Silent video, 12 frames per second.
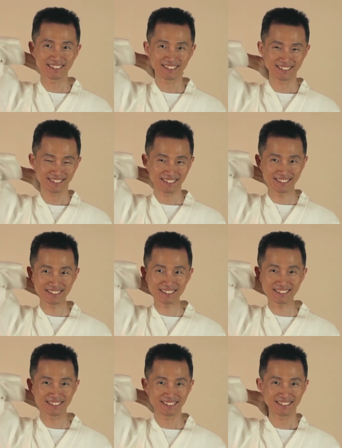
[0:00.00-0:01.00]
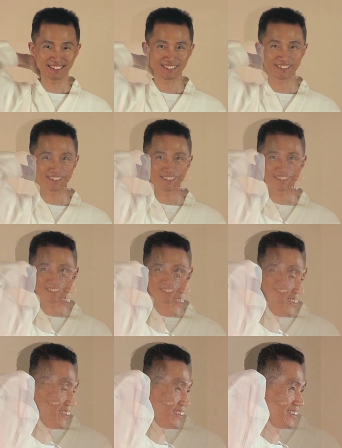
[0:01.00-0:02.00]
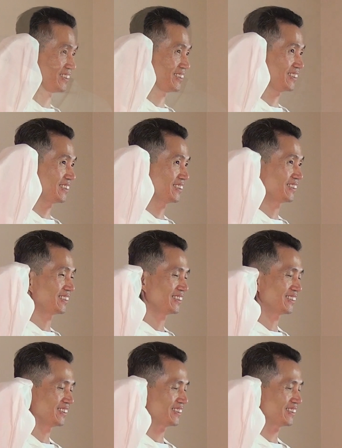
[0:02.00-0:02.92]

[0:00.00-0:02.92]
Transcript: [no speech]